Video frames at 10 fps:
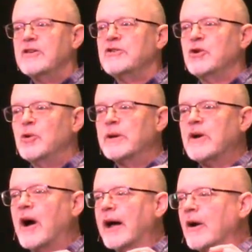You
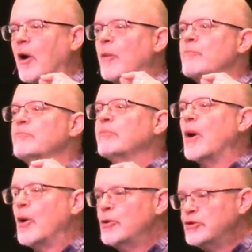and I are
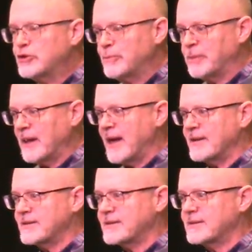most
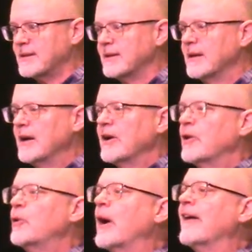blessed
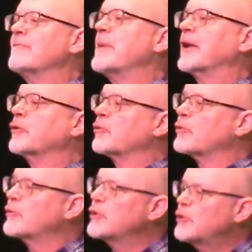who have been
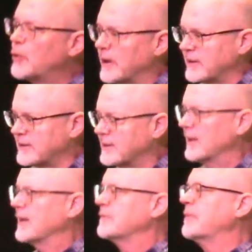
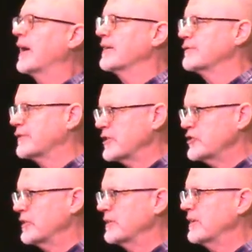ruined by a
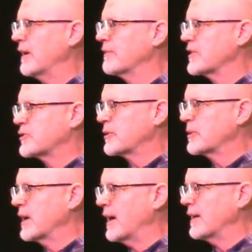vision of the
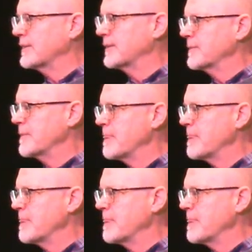true God,